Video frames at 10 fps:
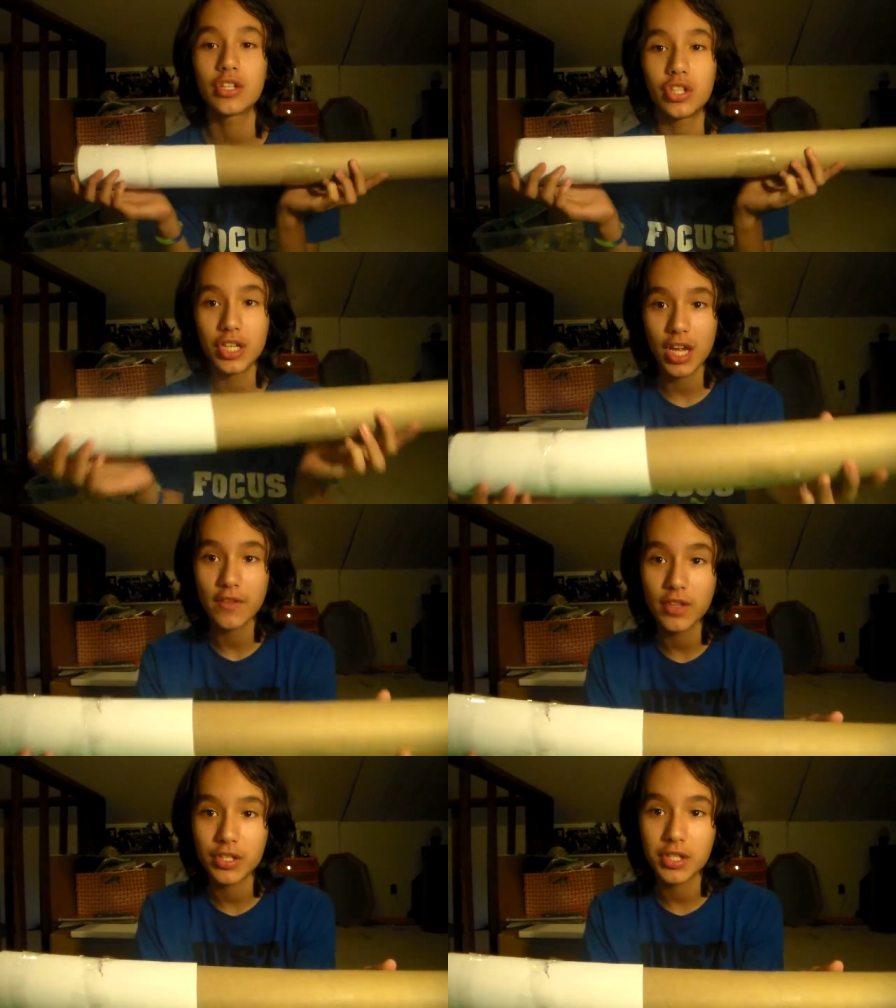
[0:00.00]
She
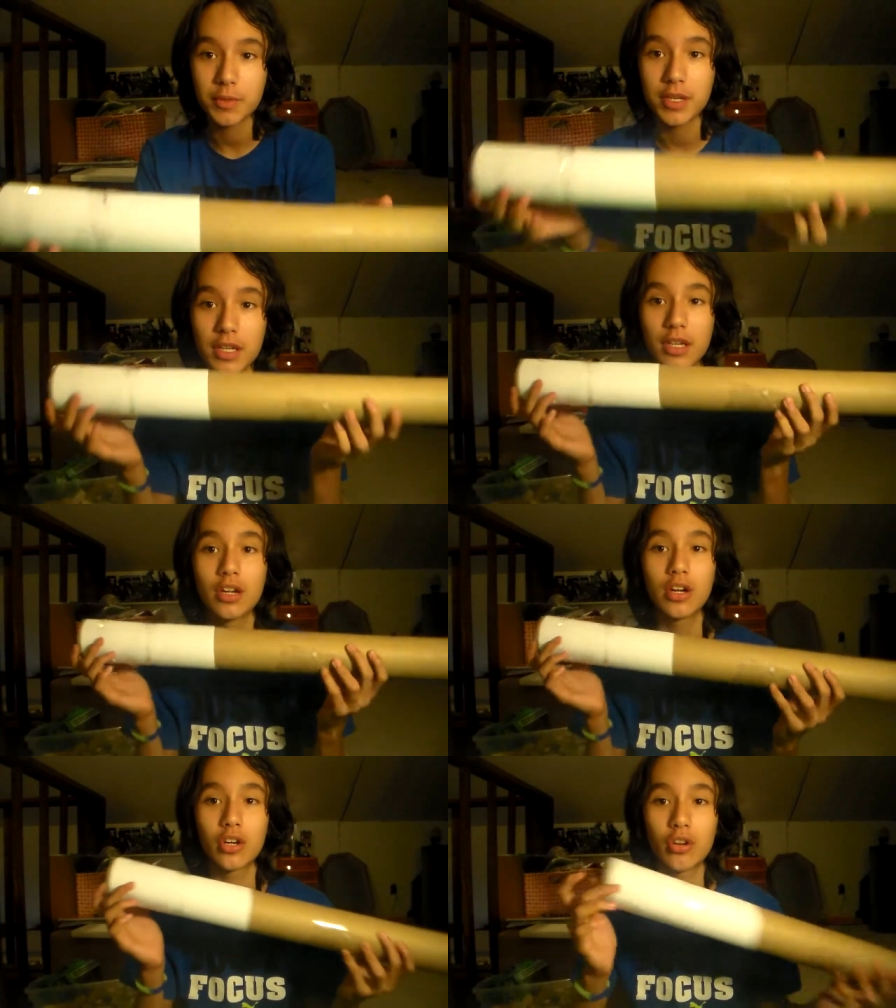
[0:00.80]
gave this to me.
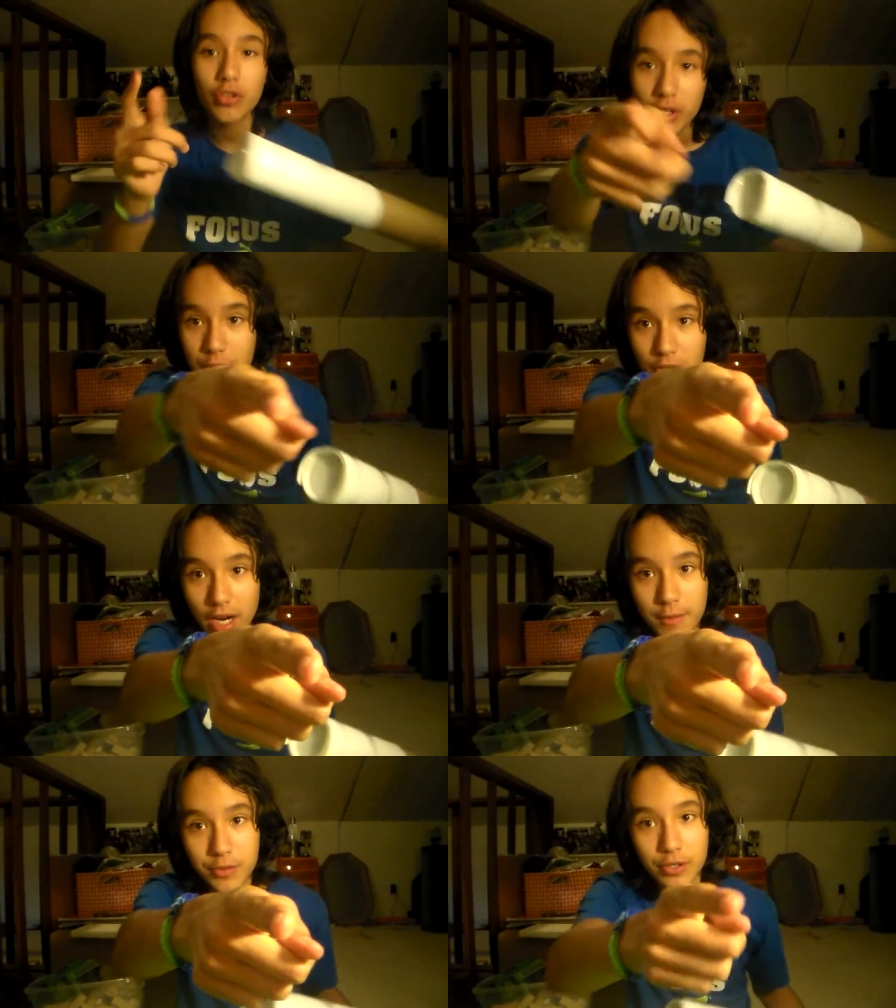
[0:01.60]
Go
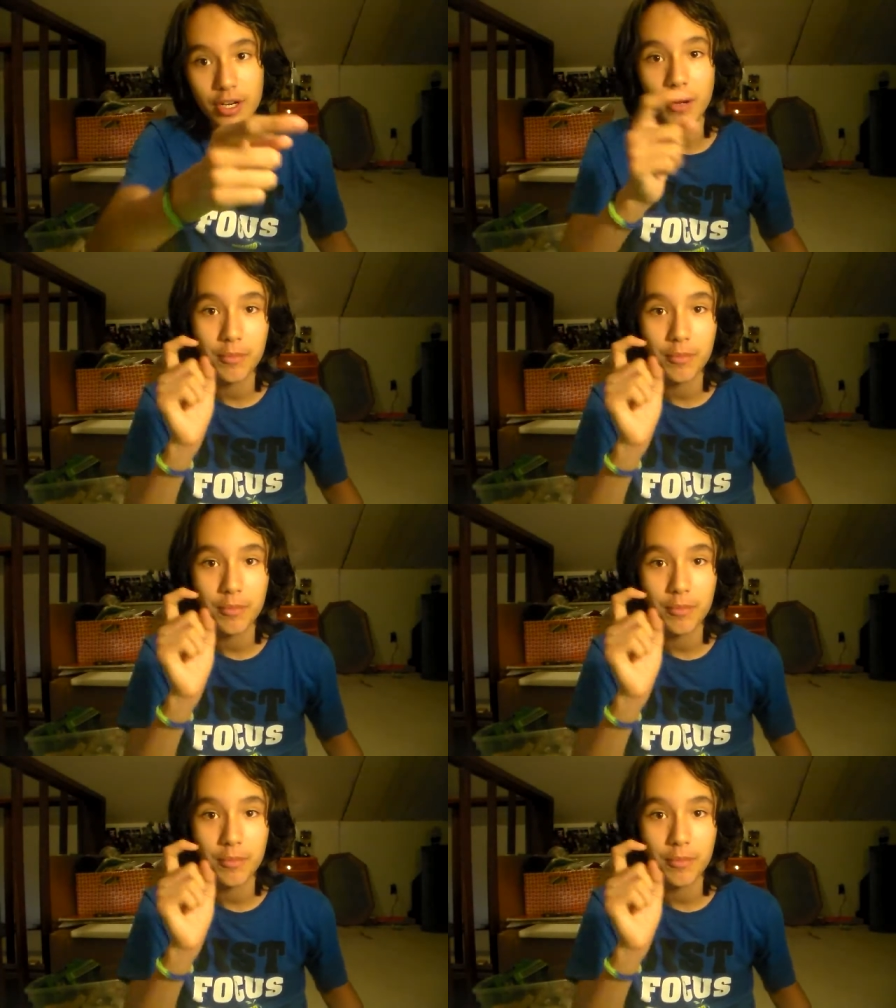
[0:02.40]
subscribe to her.